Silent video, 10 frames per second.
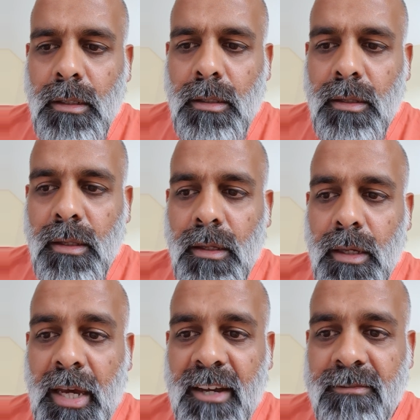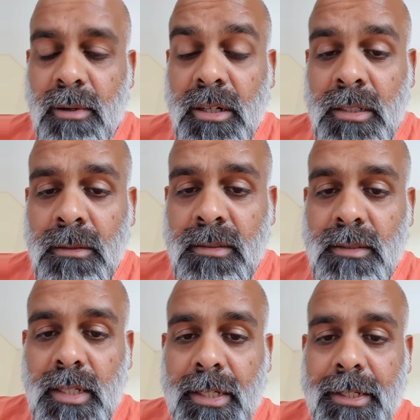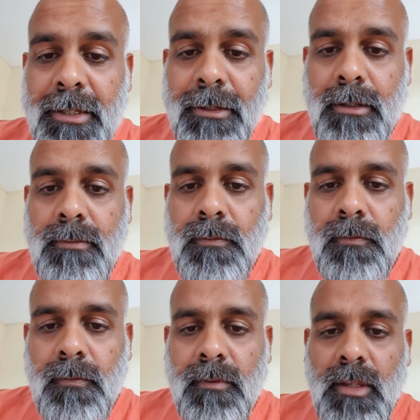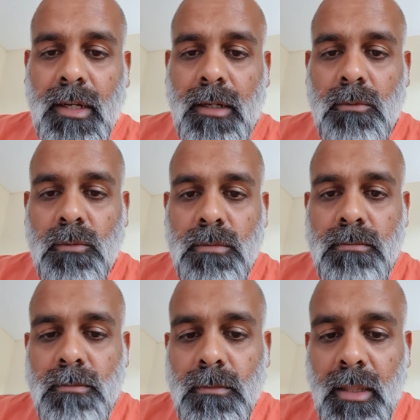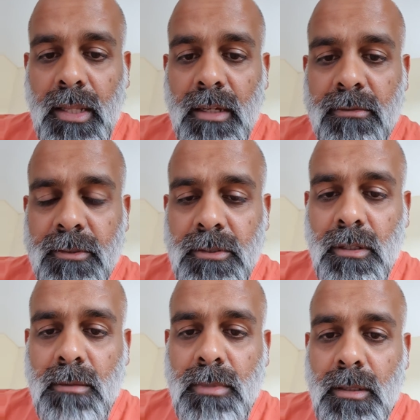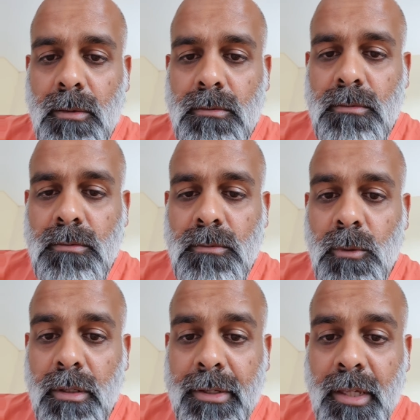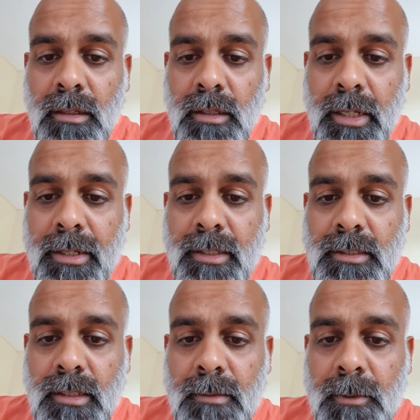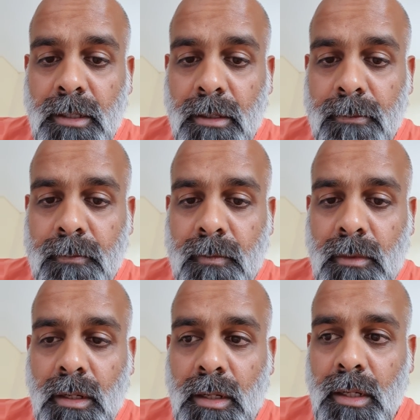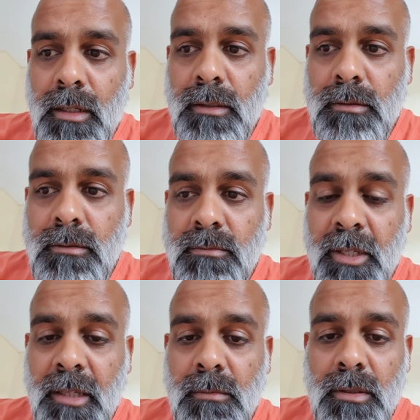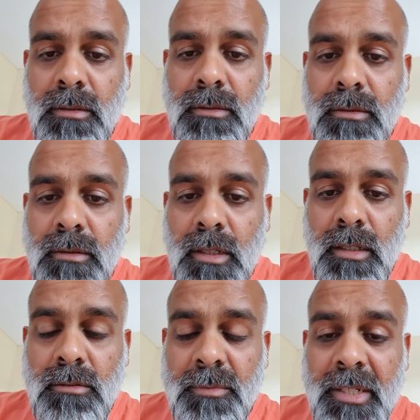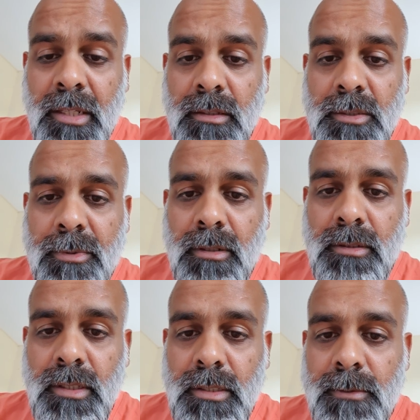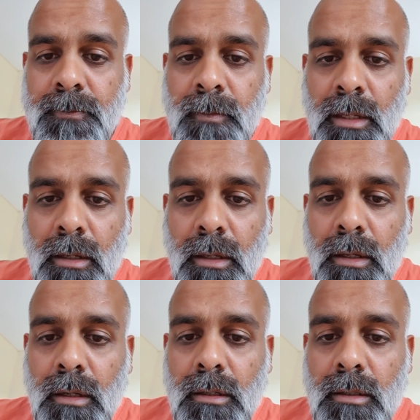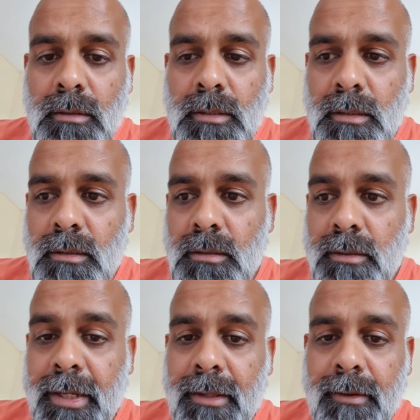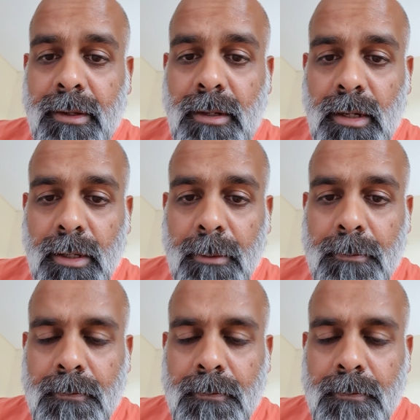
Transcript: They have bought into this idea that life is all about working, eating, sleeping, and paying bills and repeating this process until the day they die.